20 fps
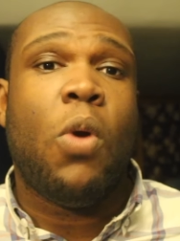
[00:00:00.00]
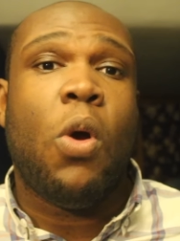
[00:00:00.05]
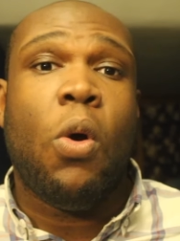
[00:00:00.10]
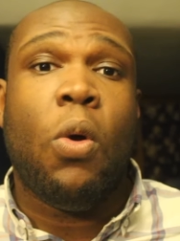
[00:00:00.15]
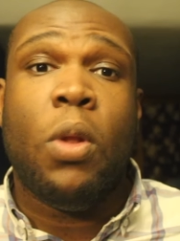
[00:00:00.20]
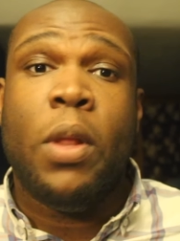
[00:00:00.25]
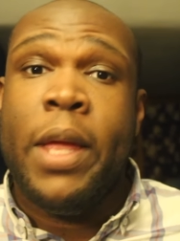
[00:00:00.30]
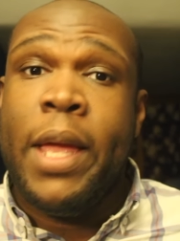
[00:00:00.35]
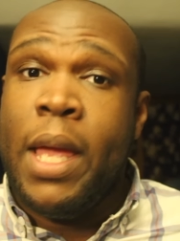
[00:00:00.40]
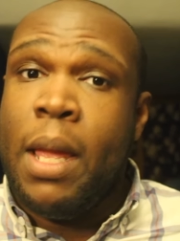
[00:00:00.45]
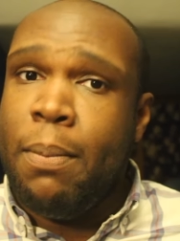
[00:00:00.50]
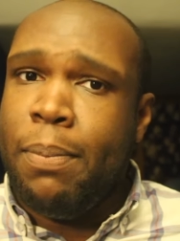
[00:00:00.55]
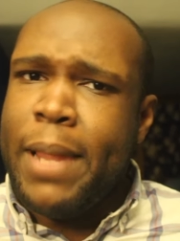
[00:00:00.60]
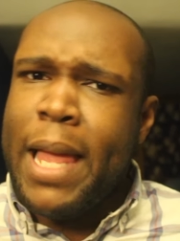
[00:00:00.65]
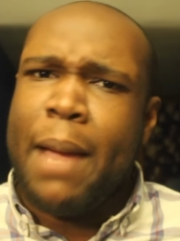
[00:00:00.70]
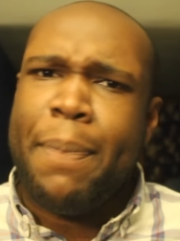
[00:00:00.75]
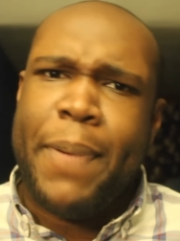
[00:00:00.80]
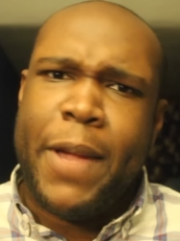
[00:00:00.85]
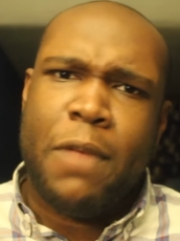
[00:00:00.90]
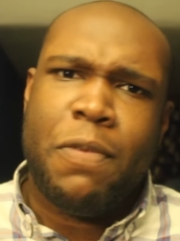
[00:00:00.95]
role in
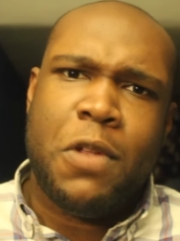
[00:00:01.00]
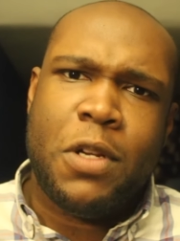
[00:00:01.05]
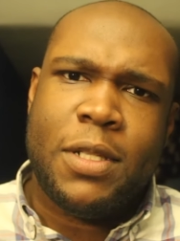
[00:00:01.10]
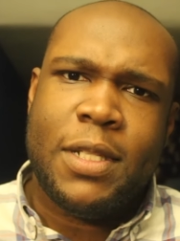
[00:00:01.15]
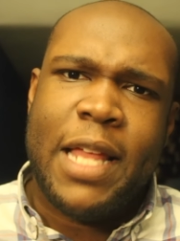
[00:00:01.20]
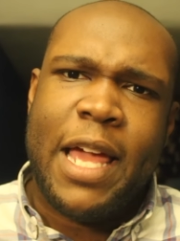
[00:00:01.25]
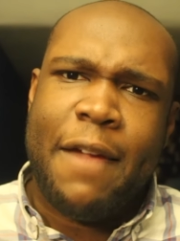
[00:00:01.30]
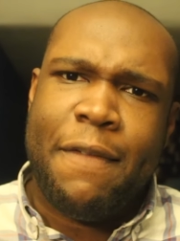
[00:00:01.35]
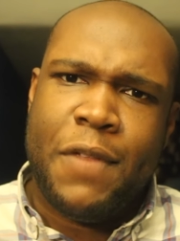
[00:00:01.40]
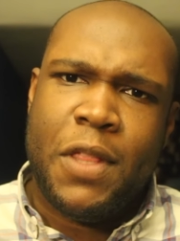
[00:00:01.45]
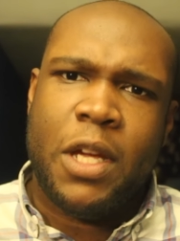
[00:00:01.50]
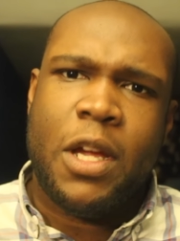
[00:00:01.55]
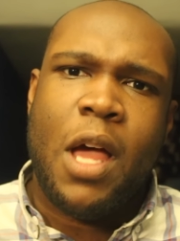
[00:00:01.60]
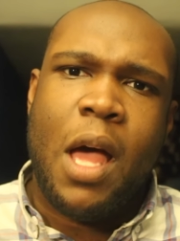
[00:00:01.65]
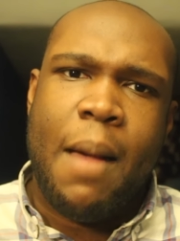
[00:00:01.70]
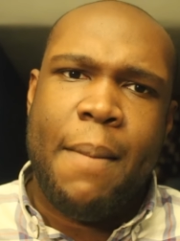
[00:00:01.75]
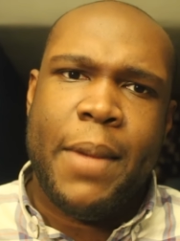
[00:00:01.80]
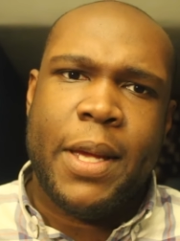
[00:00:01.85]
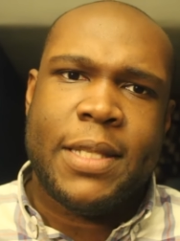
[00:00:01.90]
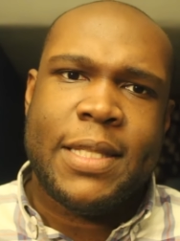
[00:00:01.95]
Black Panther's life in the
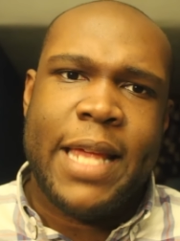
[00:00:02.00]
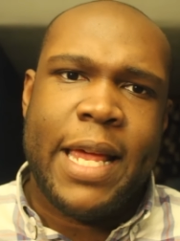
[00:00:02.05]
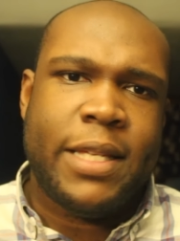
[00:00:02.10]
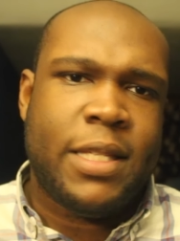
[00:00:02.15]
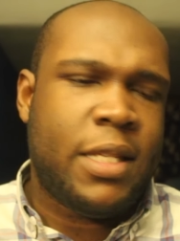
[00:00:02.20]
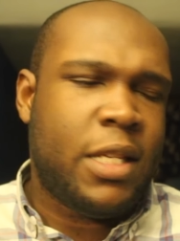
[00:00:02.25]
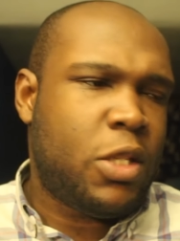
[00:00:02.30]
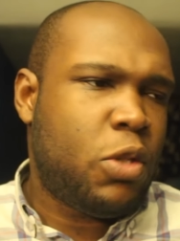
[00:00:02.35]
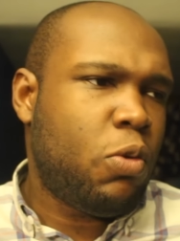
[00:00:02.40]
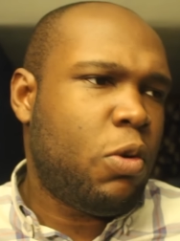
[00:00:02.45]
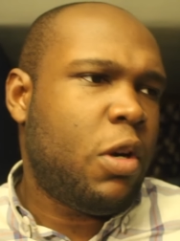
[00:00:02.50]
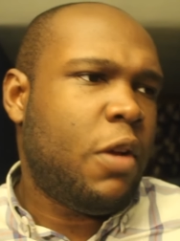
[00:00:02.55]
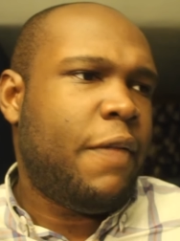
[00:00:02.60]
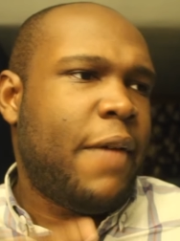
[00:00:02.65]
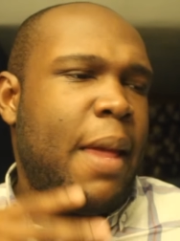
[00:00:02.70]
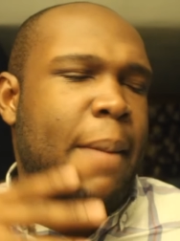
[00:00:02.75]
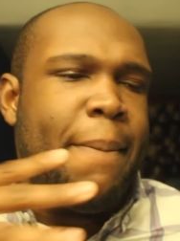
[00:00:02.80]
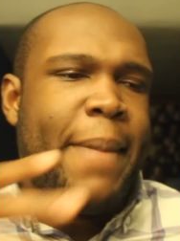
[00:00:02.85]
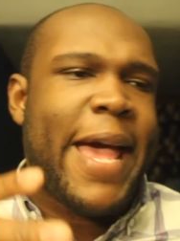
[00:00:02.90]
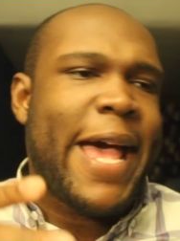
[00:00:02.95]
comics as a sort
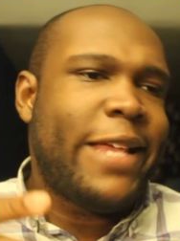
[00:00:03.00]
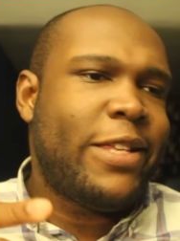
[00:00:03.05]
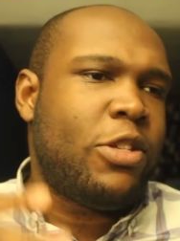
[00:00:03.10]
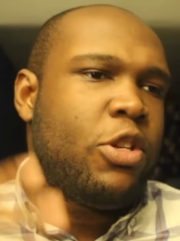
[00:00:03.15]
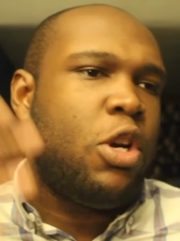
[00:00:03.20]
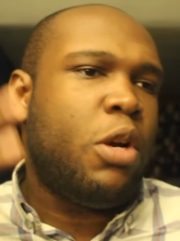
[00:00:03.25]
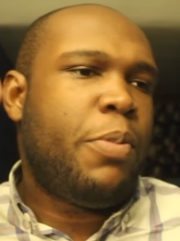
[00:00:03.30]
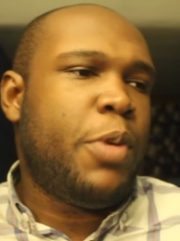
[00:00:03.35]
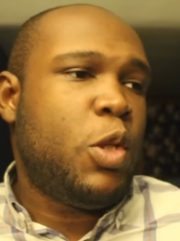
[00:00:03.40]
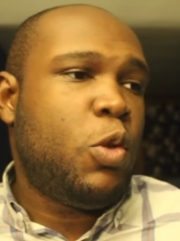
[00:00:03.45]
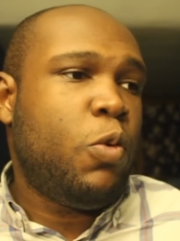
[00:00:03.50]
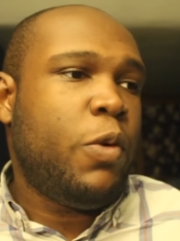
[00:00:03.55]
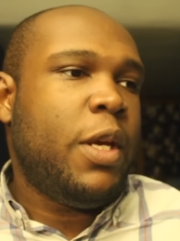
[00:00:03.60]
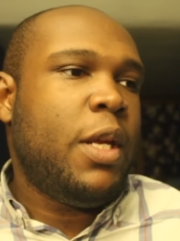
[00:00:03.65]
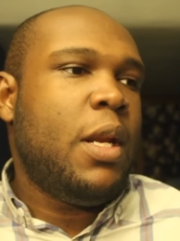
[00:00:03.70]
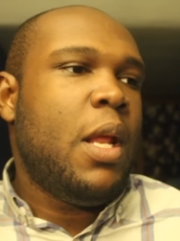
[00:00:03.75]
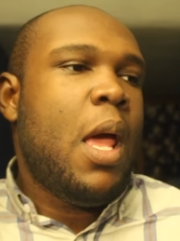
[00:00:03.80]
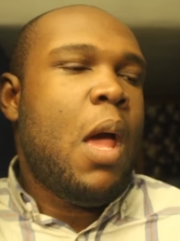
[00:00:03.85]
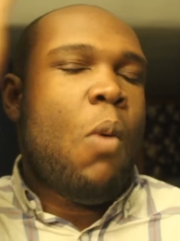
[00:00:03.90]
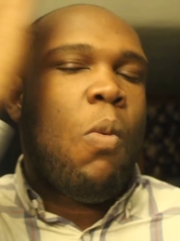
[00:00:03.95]
of ambassador between